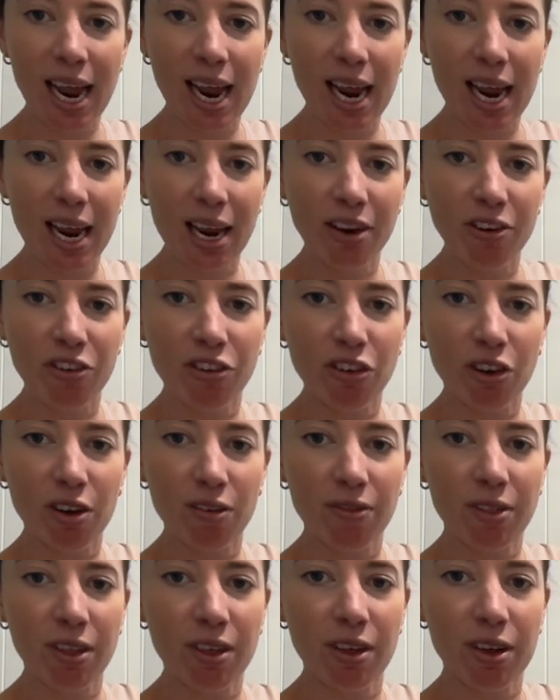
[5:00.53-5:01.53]
edge
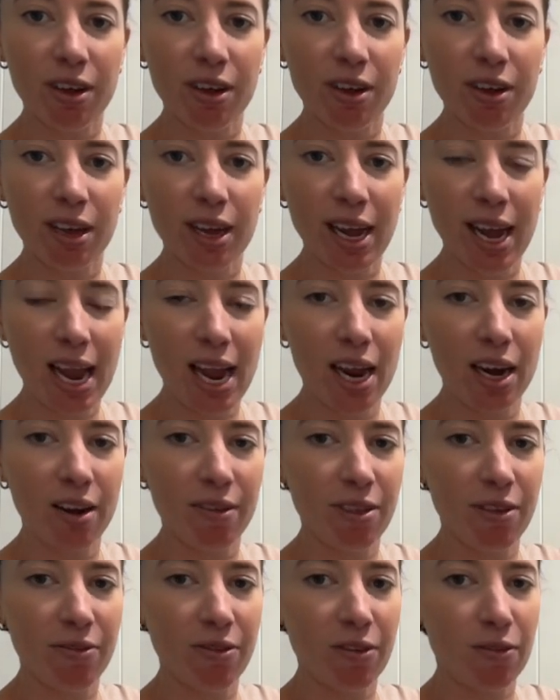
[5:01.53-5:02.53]
of the head
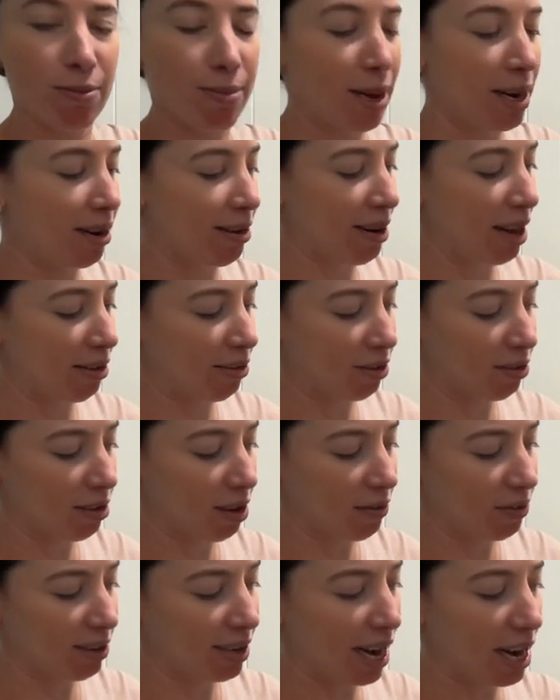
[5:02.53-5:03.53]
of the fifth metatarsal,
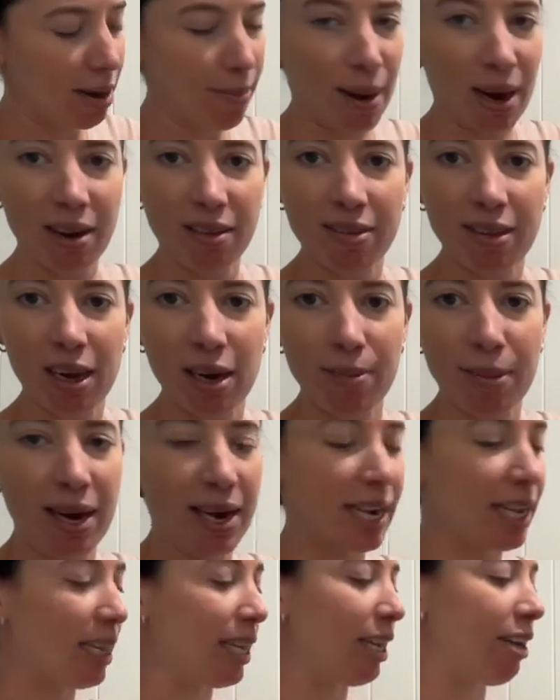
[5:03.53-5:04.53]
so I've stayed about 1
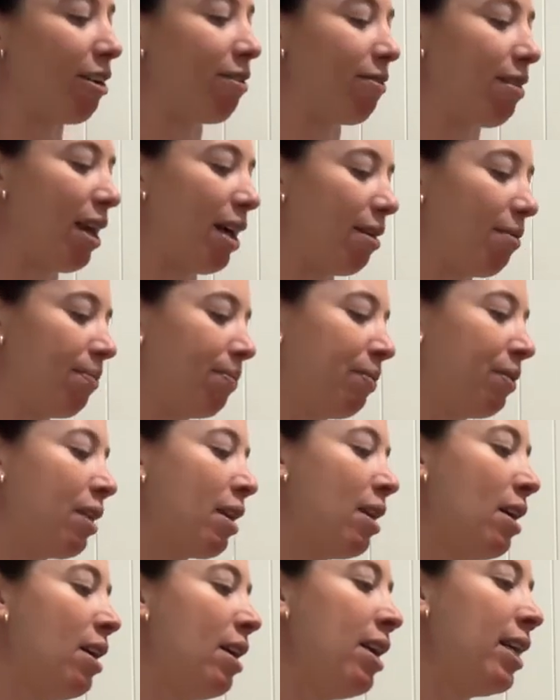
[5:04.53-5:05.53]
centimetre clear of that.
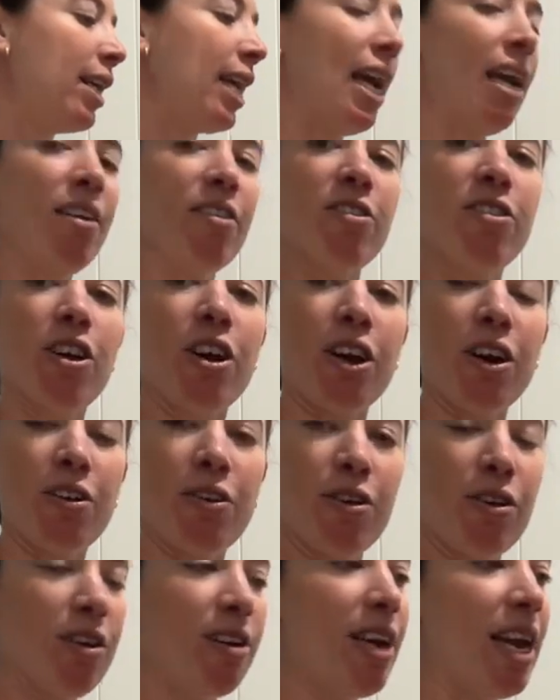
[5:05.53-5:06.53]
Okay, so
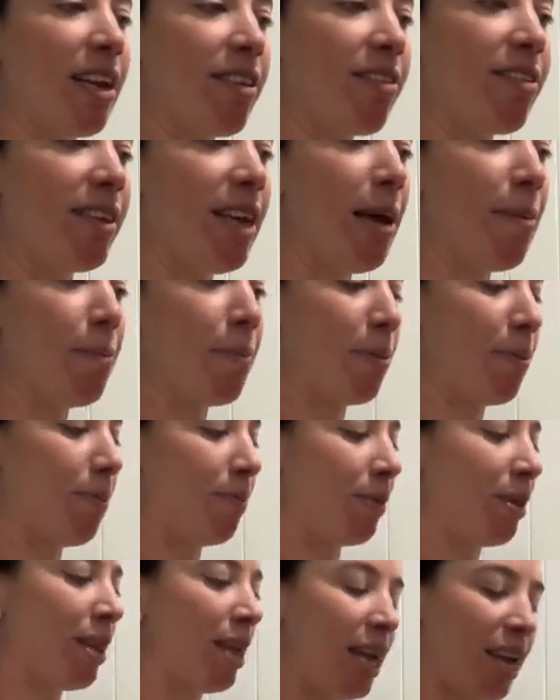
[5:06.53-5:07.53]
next step
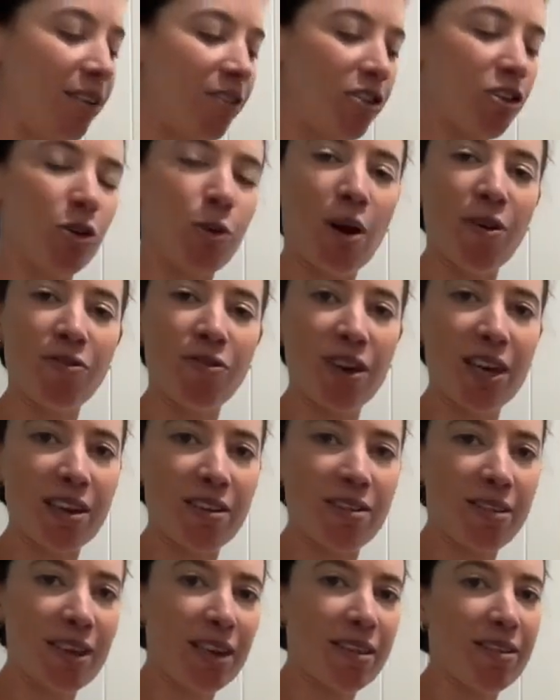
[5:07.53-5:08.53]
is to do our figure
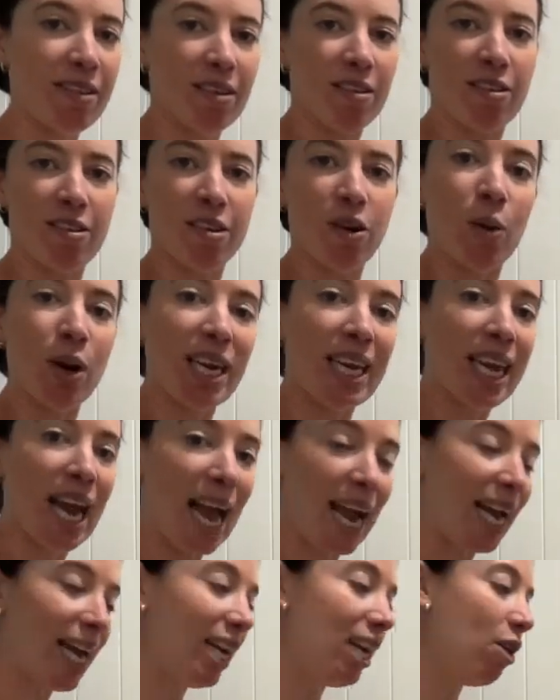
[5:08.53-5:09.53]
sixes. So
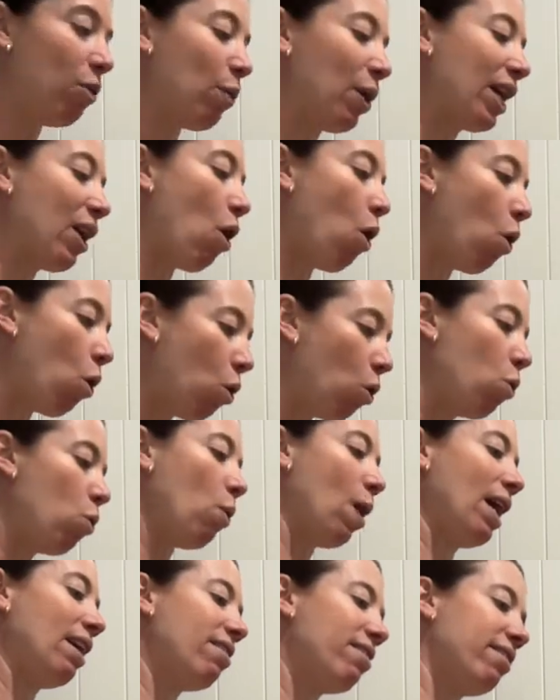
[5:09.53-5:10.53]
again, we
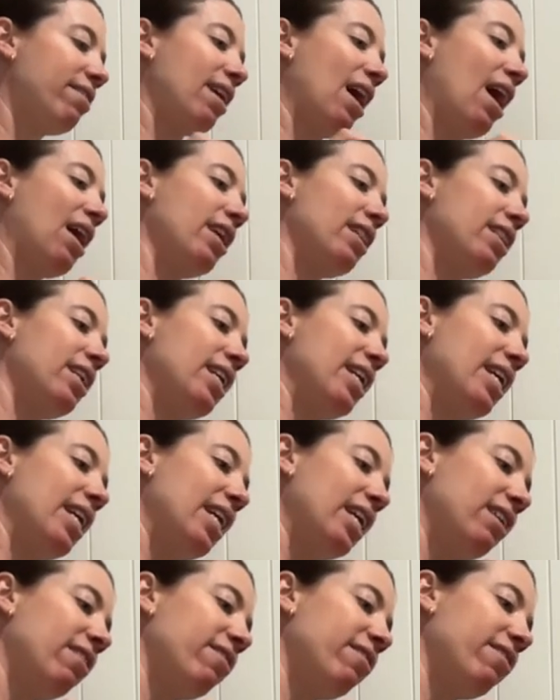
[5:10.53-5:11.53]
always start at the
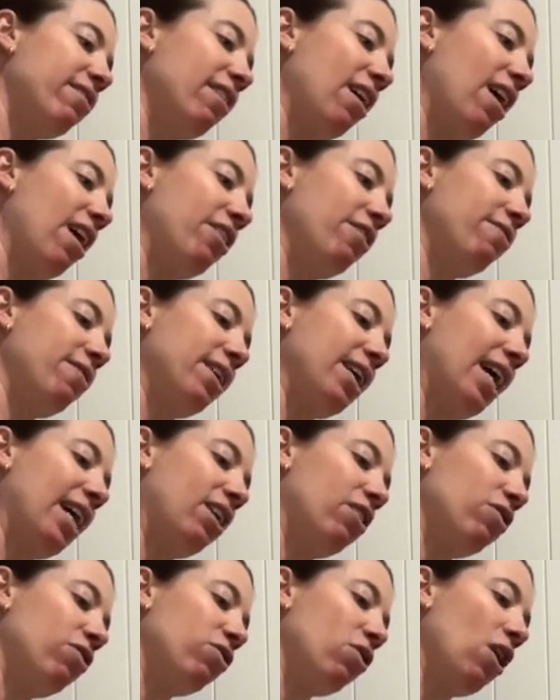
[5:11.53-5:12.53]
inside of the
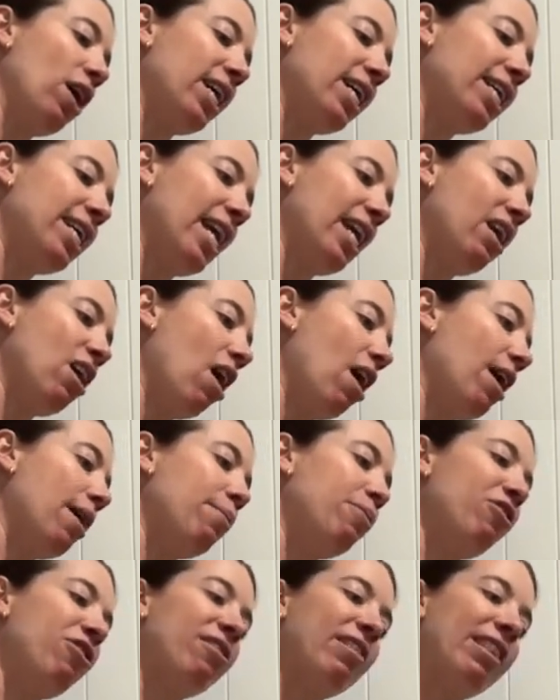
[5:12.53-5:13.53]
ankle. So again, I
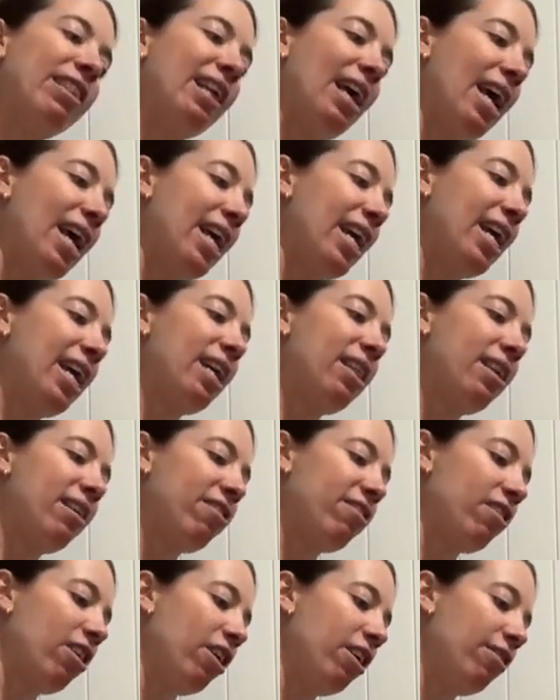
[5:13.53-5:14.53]
am just laying
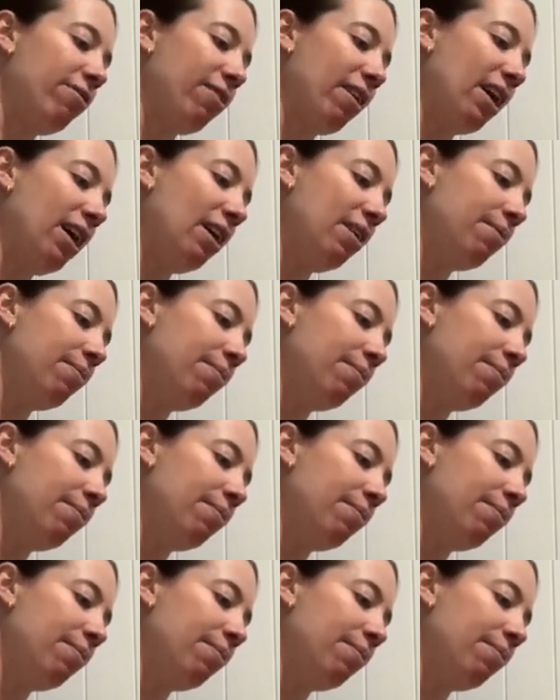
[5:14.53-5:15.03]
this over